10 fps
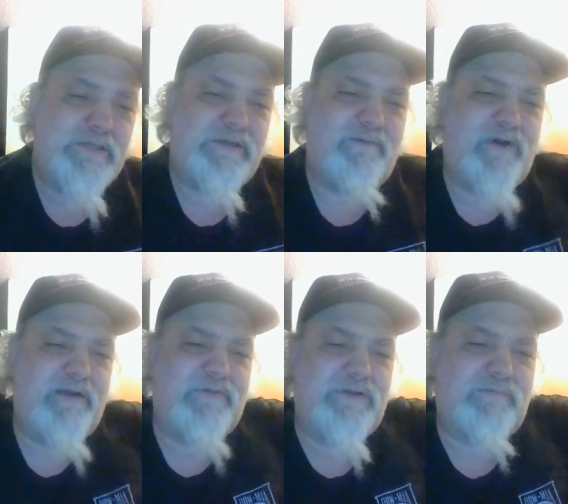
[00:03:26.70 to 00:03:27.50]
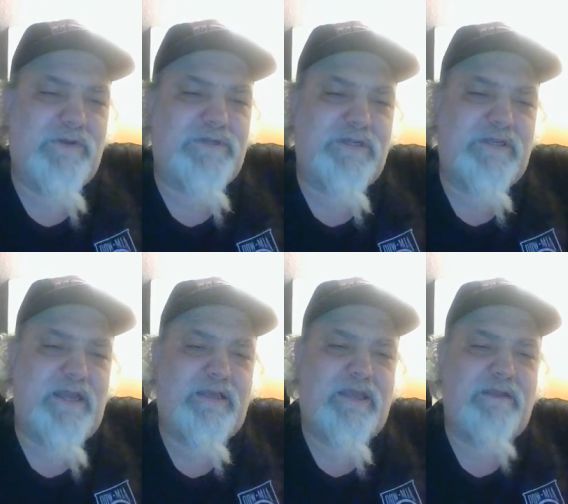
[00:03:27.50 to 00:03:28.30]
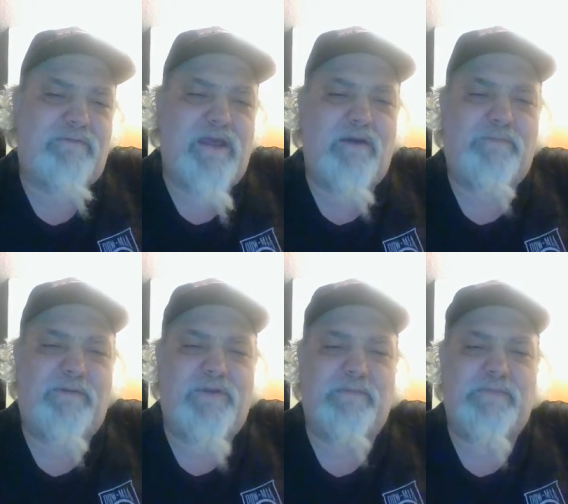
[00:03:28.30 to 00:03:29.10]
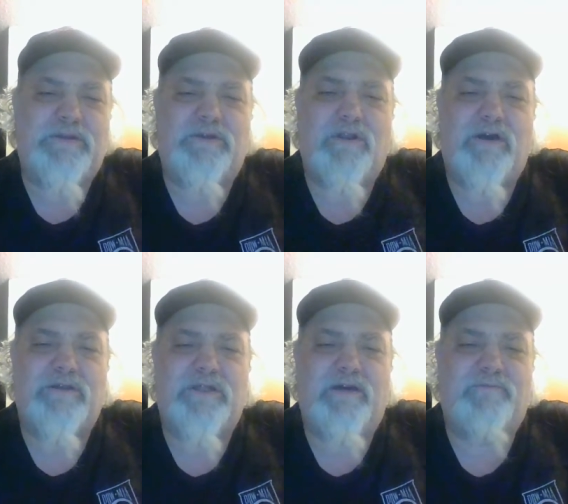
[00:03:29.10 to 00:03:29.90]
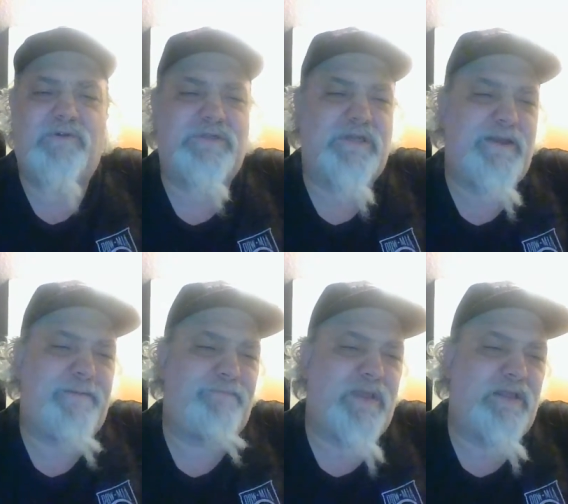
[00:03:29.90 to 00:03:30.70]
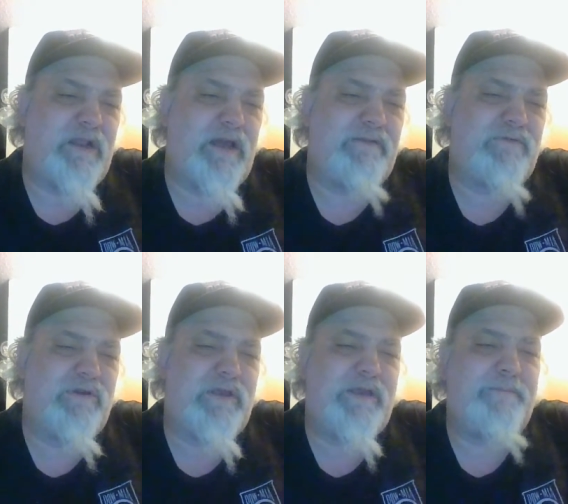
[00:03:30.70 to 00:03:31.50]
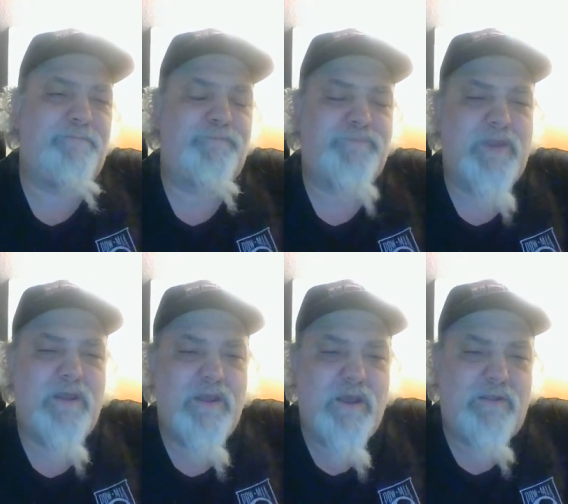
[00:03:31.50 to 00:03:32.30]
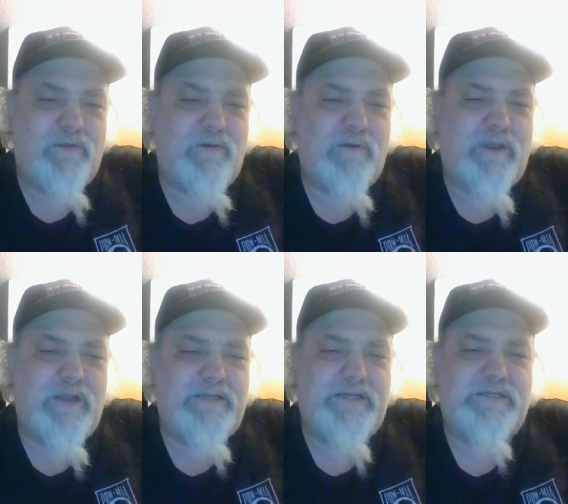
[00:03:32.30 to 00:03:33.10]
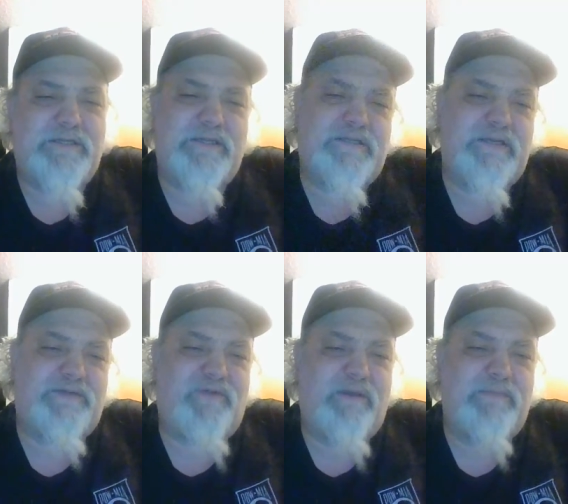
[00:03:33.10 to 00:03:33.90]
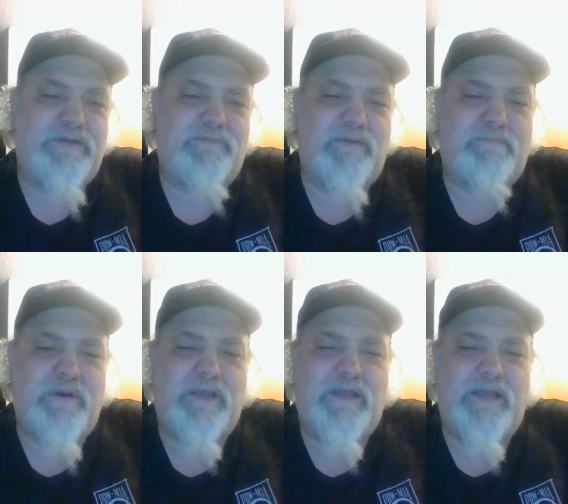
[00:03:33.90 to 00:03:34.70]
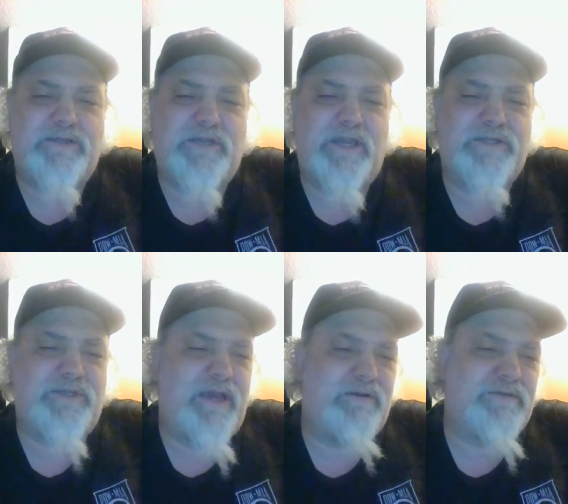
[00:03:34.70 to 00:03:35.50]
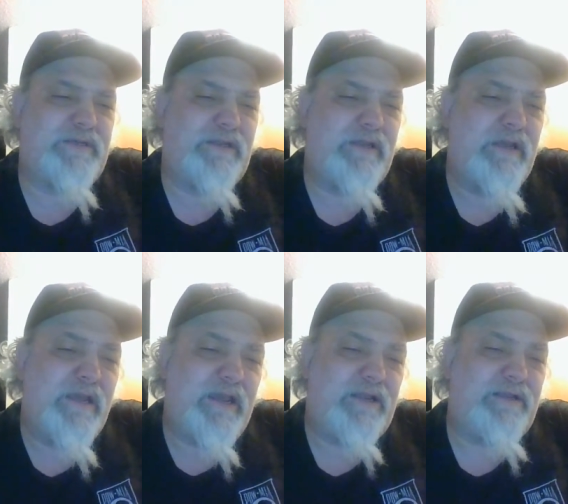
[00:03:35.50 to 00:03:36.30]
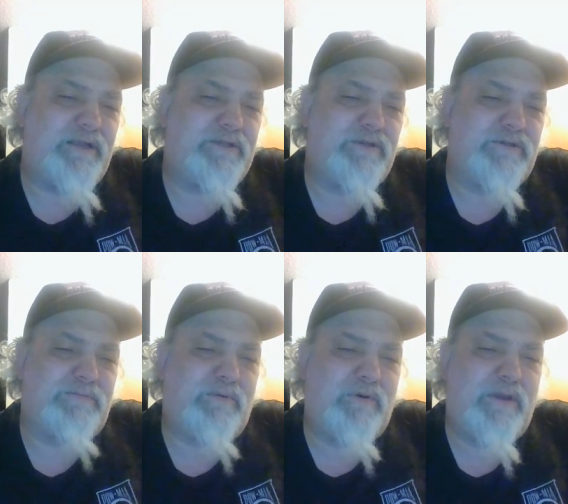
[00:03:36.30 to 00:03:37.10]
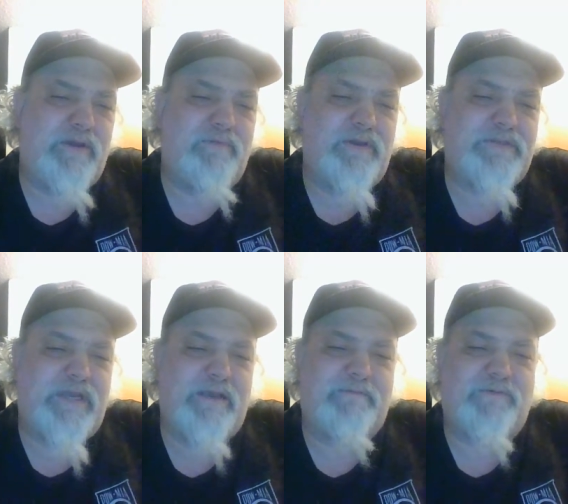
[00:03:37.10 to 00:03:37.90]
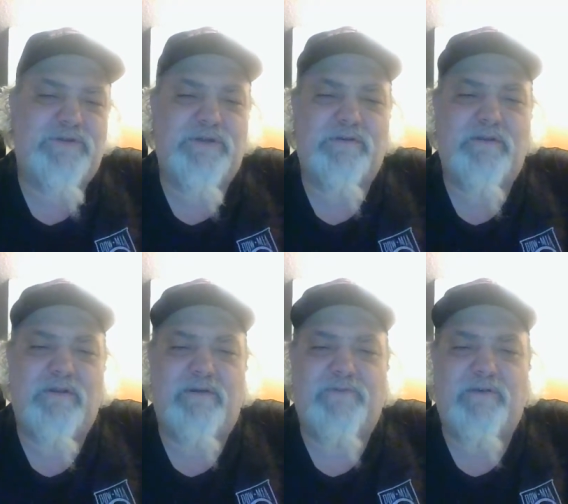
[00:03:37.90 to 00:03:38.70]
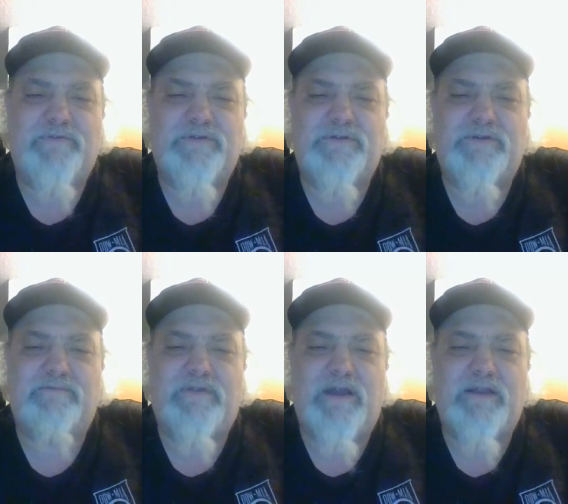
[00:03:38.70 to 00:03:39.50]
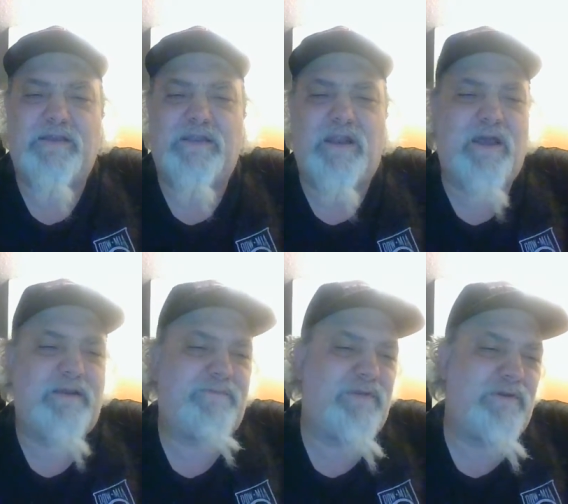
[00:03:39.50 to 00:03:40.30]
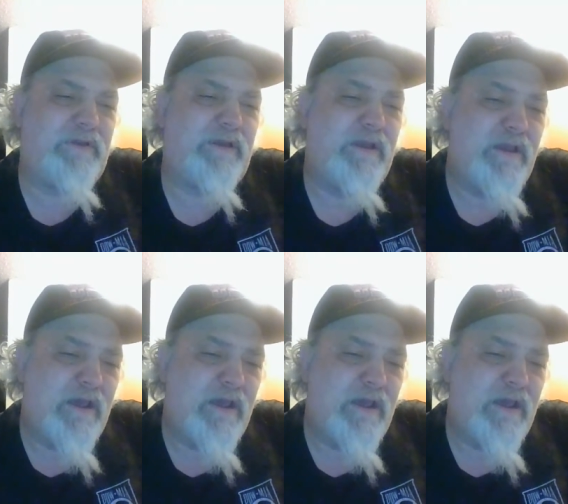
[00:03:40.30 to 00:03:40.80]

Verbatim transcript: survivors, which dedicates to helping families who lost loved ones in the line of duty. The organization assists families with money, education, housing, and additional support. It runs camps for children of officers who died in the line of duty,